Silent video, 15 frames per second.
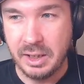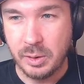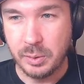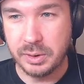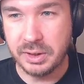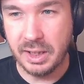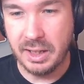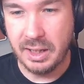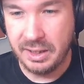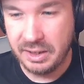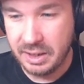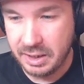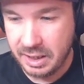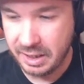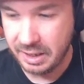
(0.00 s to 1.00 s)
which I
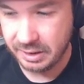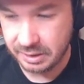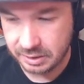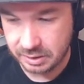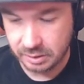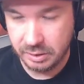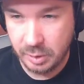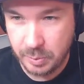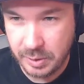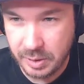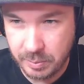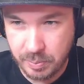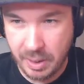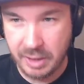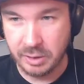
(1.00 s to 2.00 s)
think hit is a little
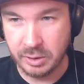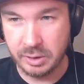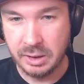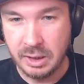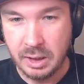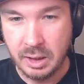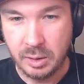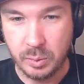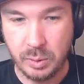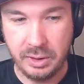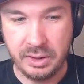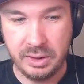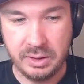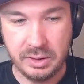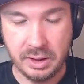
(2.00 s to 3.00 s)
bit better
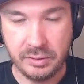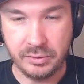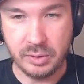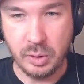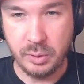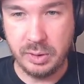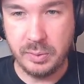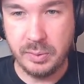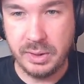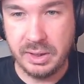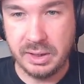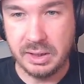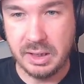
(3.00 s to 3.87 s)
one of going with,